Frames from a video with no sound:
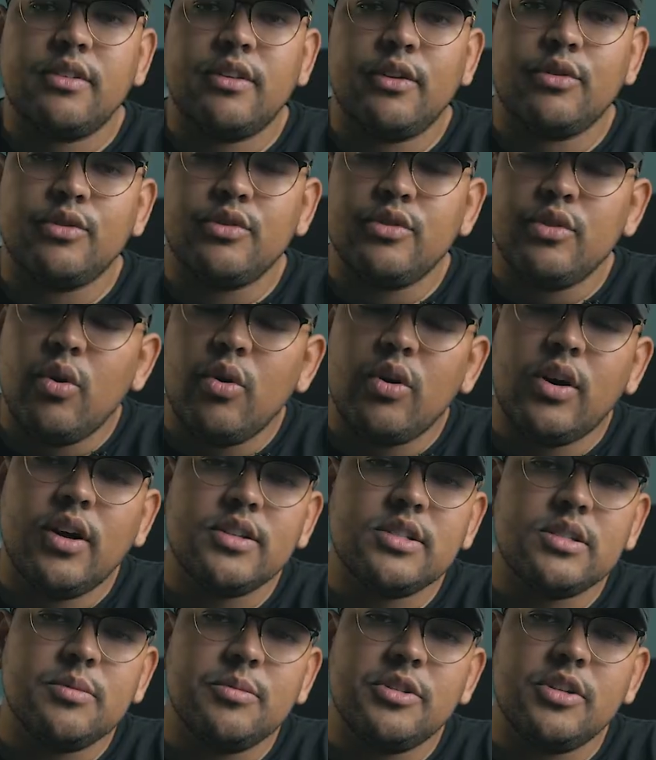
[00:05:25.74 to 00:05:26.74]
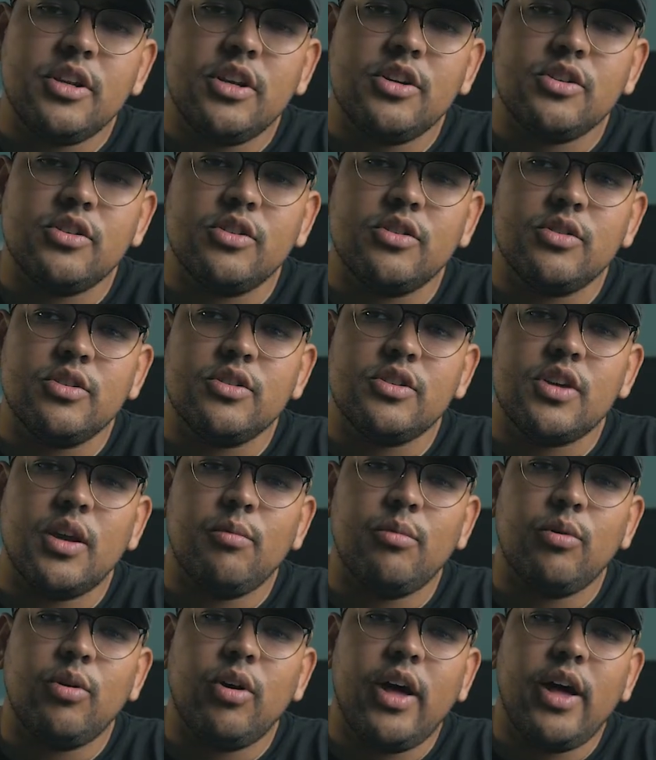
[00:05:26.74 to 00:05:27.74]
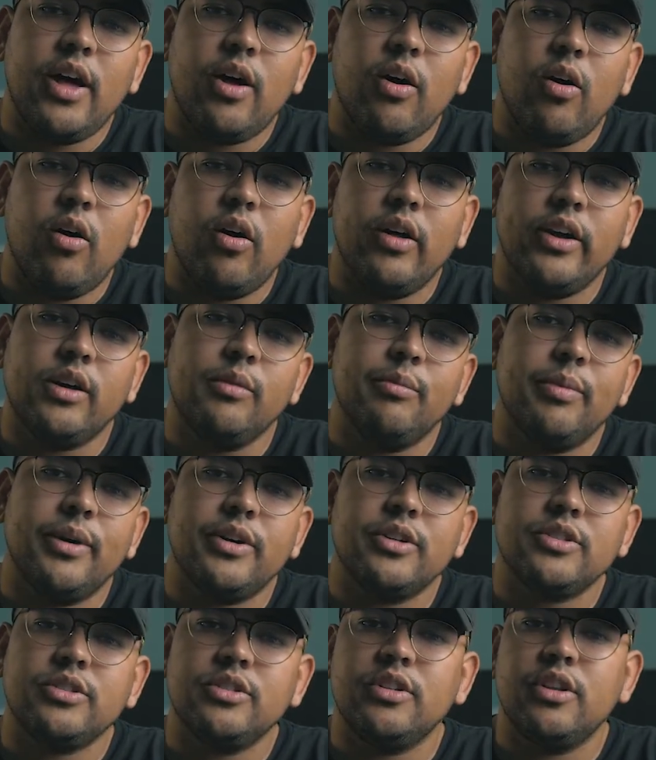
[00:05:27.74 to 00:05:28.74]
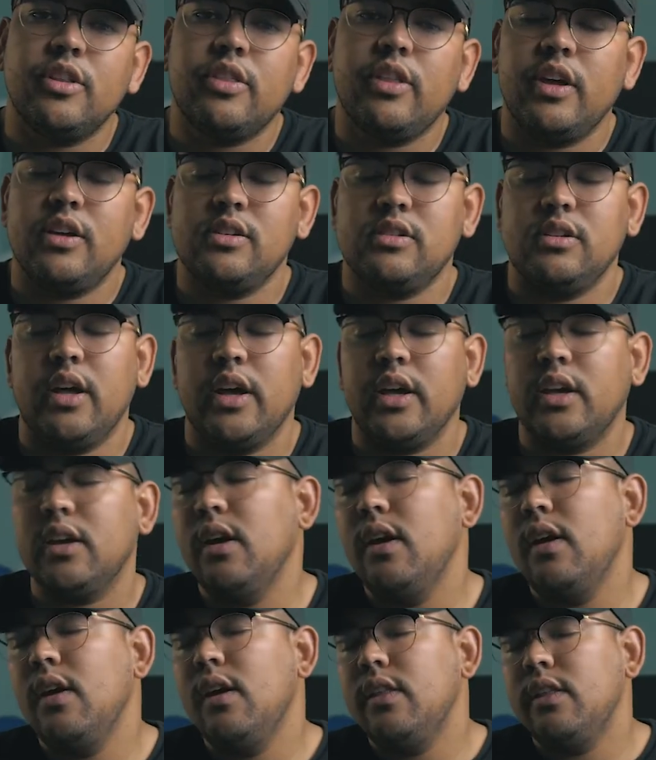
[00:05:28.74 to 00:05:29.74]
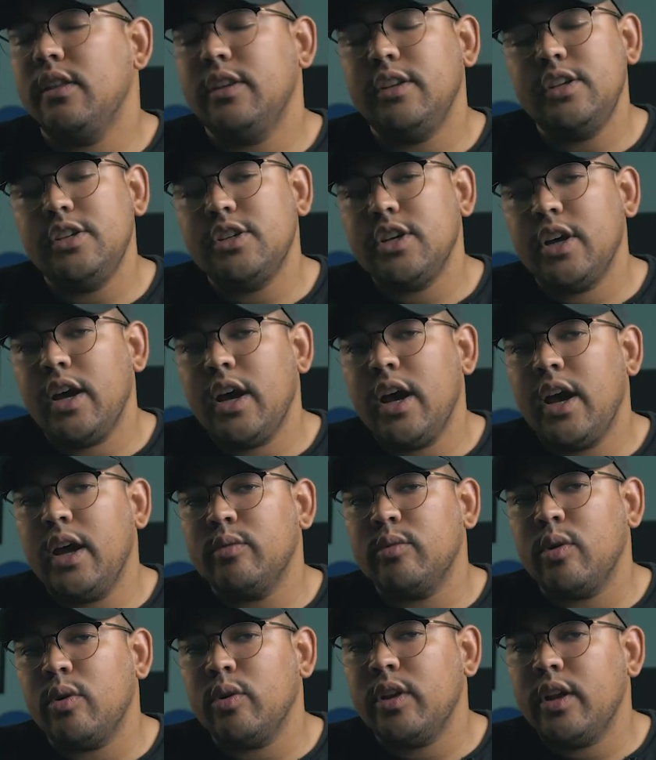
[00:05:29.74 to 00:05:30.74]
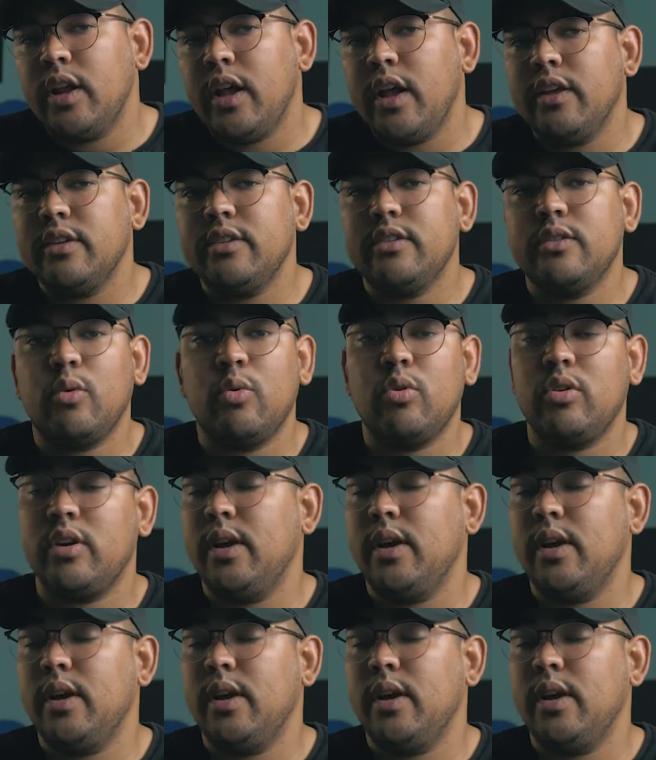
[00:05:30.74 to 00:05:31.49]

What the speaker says: There's no customization to this gimbal at all in comparison to things like the DJI Ronin S or